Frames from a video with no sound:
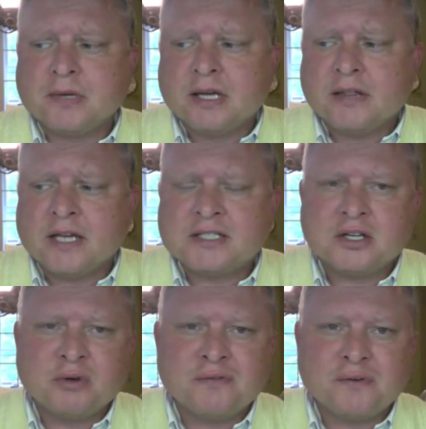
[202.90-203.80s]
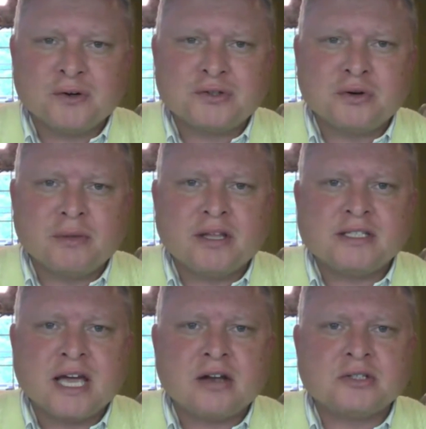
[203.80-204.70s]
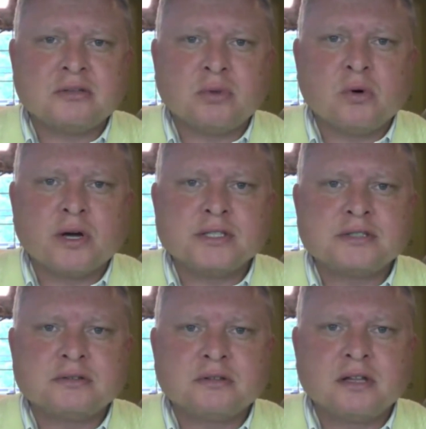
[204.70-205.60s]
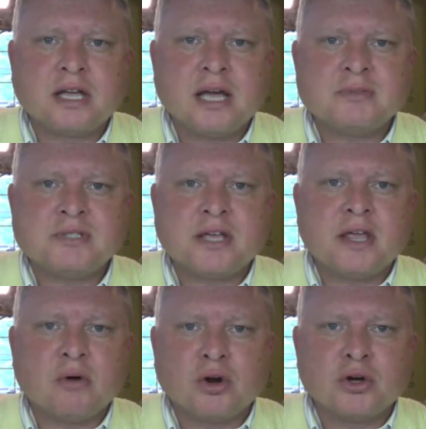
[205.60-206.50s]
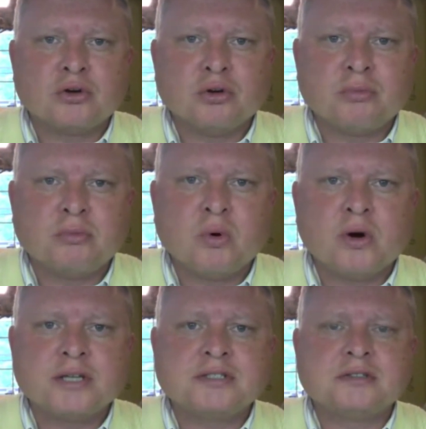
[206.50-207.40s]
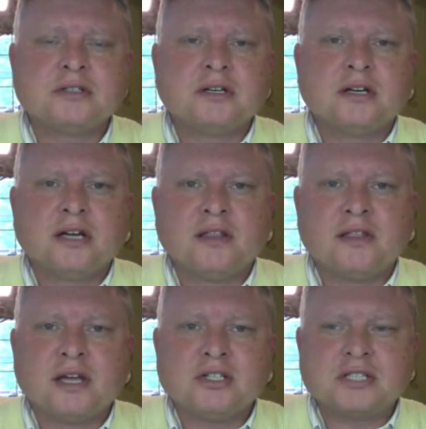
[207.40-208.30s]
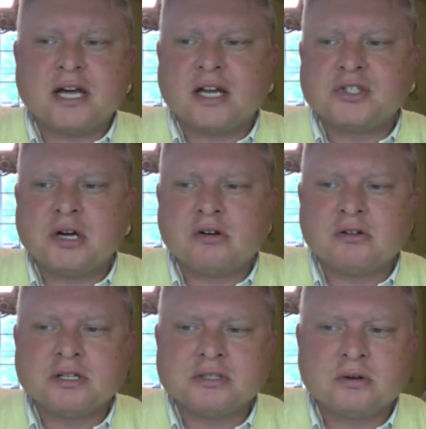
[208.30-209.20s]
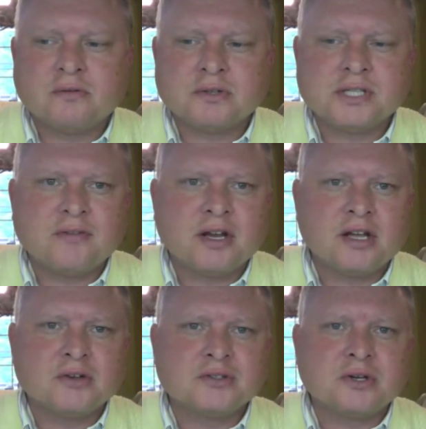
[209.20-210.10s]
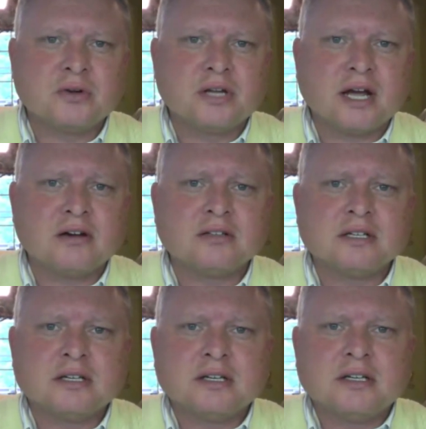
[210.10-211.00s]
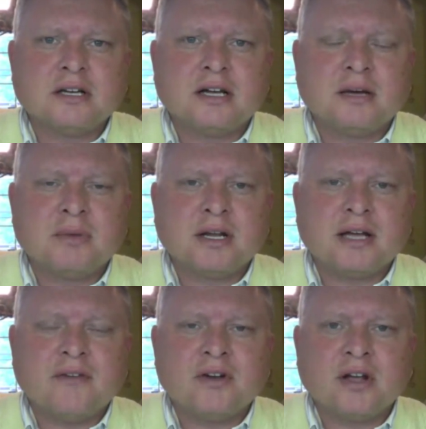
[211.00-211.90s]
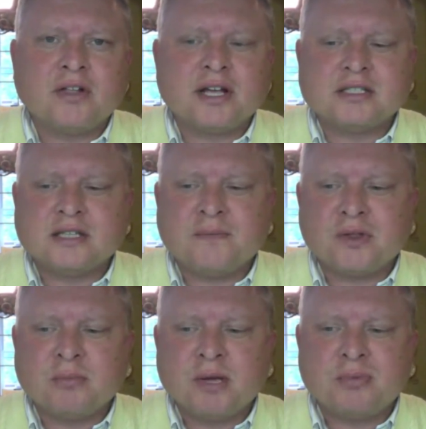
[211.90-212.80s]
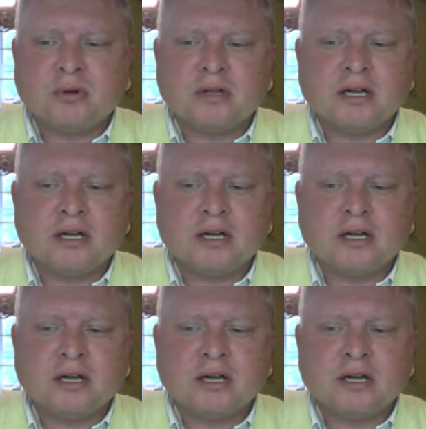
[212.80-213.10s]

They still refer to him in the town as the boys. They kept saying they were a good group of boys, and then they just kind of chuckle because they're over 70 years old now. But evidently it's something that people